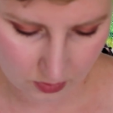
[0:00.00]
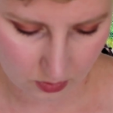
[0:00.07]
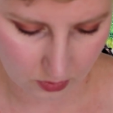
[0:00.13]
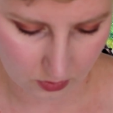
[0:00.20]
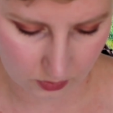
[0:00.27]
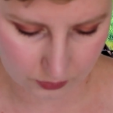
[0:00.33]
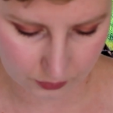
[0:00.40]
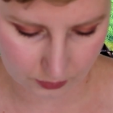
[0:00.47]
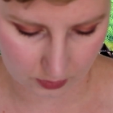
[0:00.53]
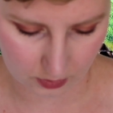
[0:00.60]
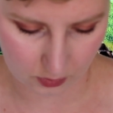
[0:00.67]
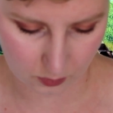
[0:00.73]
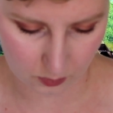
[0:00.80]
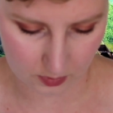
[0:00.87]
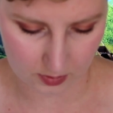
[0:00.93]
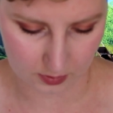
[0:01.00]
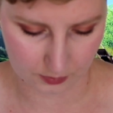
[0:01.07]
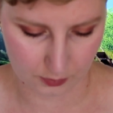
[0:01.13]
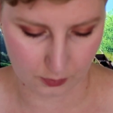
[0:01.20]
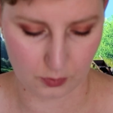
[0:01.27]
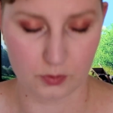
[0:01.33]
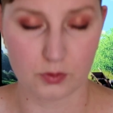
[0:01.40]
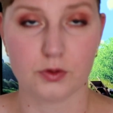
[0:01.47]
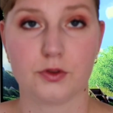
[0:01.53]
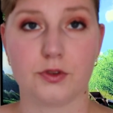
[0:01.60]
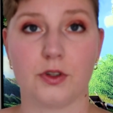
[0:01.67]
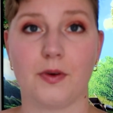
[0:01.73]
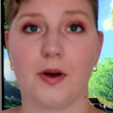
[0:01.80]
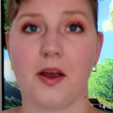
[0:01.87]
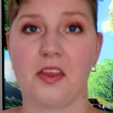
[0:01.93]
also a gold.
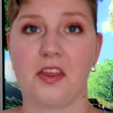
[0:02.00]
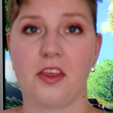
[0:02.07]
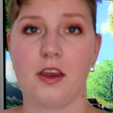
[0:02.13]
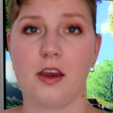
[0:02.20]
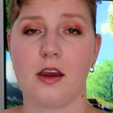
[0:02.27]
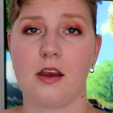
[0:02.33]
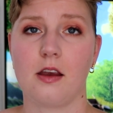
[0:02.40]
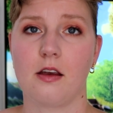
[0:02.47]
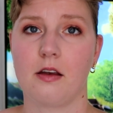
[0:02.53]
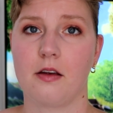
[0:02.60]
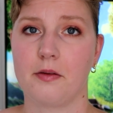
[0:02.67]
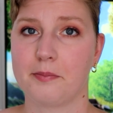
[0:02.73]
So I think